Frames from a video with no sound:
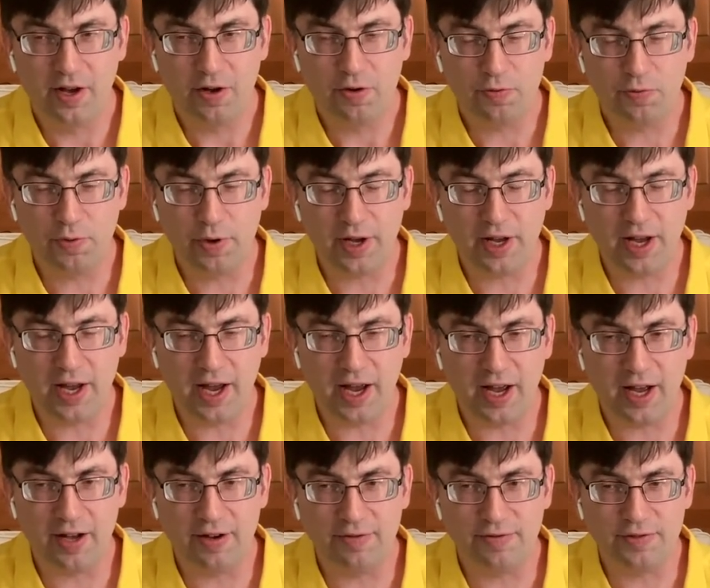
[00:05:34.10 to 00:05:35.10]
We
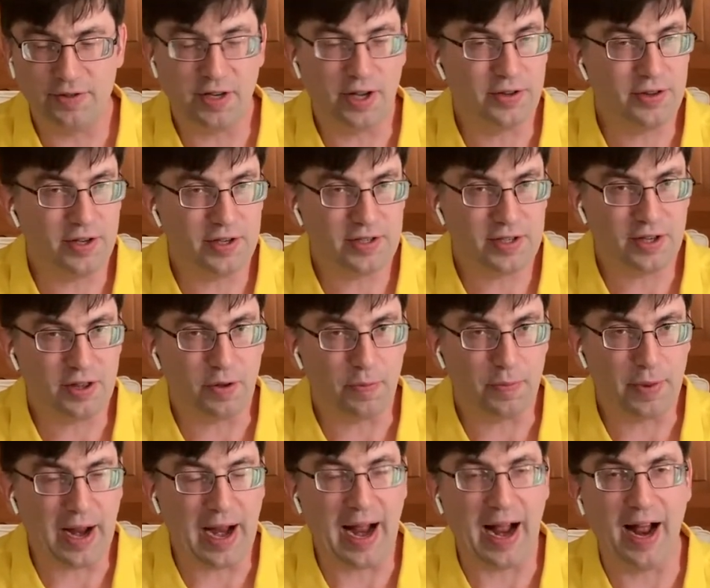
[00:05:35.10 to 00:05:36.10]
have done this in the
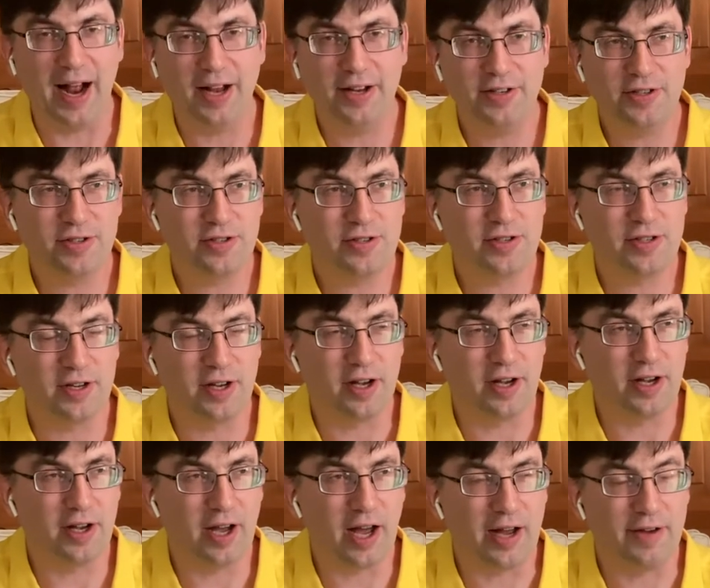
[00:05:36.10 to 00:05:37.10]
past.
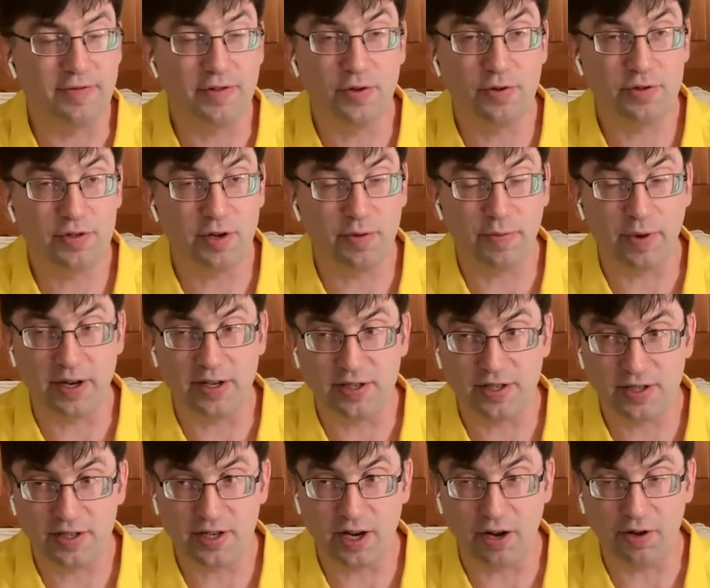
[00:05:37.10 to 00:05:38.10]
Uh, I've used it
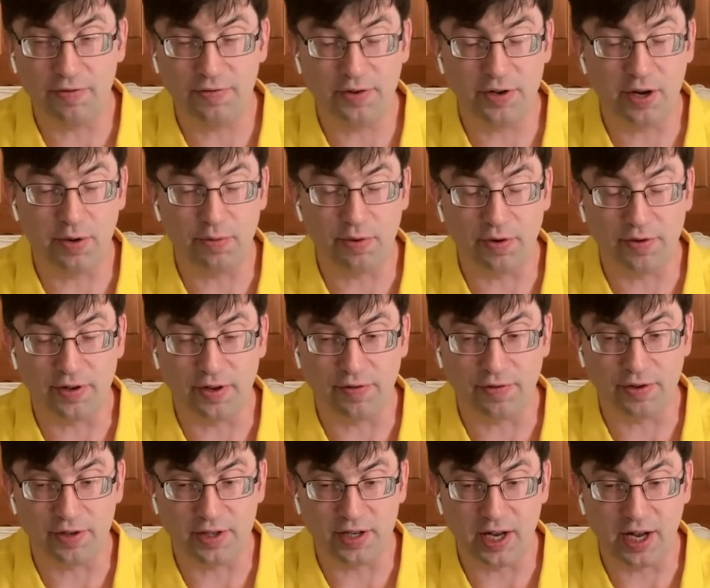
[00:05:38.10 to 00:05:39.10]
myself a number of
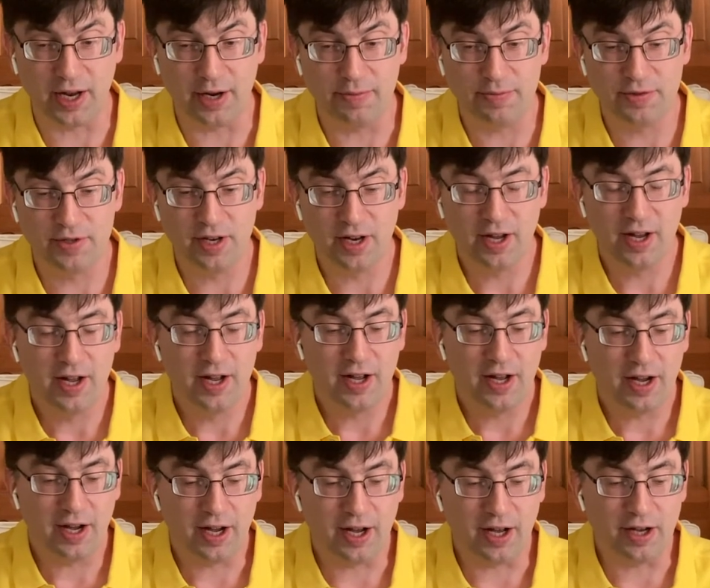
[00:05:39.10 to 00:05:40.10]
different times.
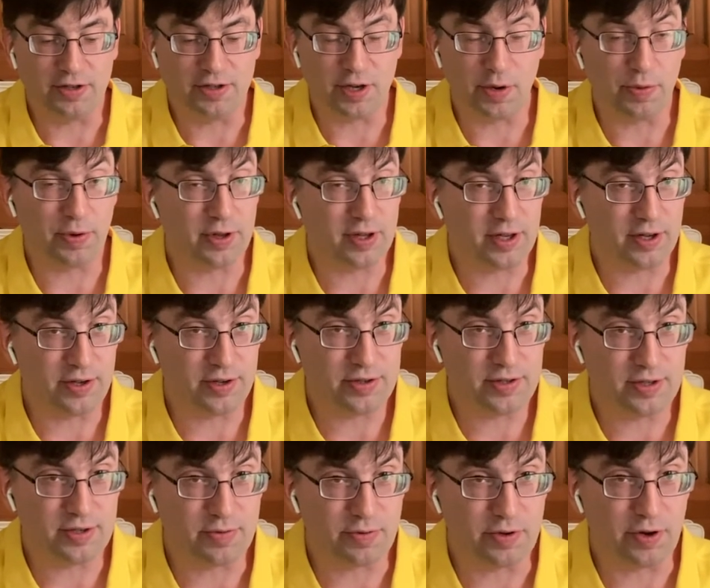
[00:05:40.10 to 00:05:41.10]
Uh, Shepherd of the Hills
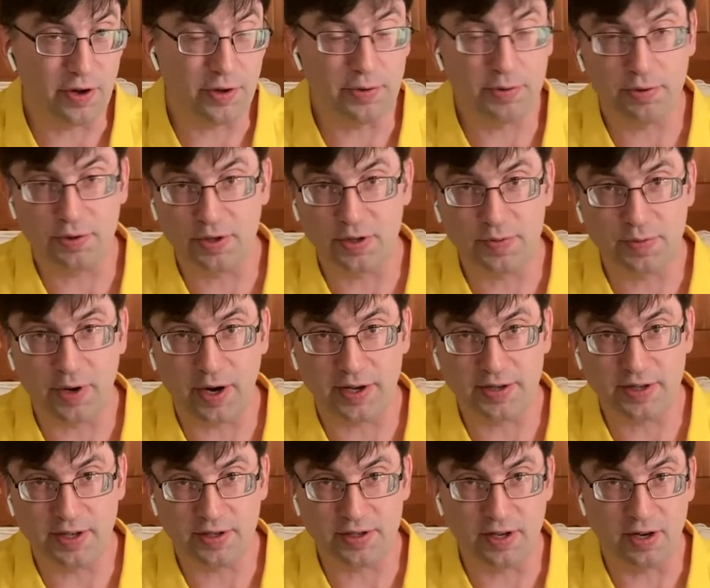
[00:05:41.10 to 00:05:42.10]
has gone through this
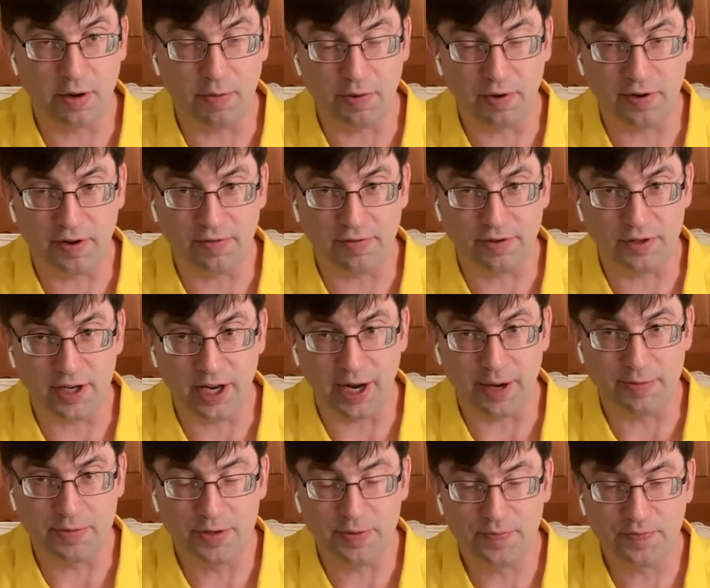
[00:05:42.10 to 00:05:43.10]
process a number of different
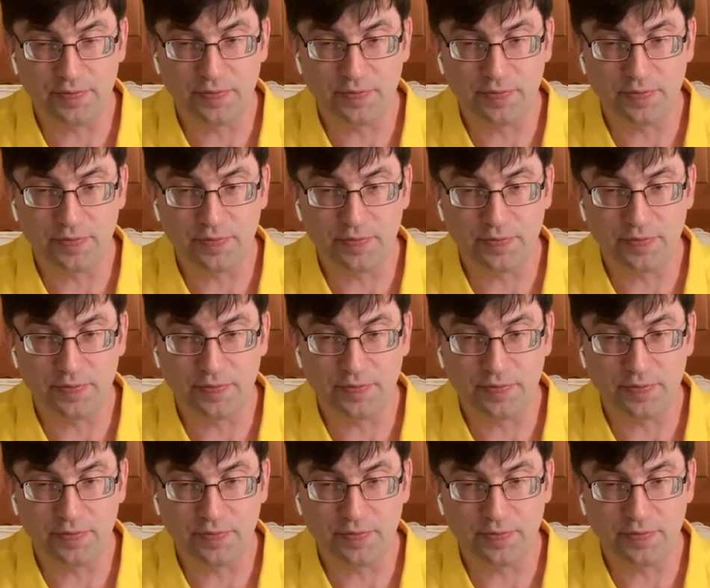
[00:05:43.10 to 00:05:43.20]
times.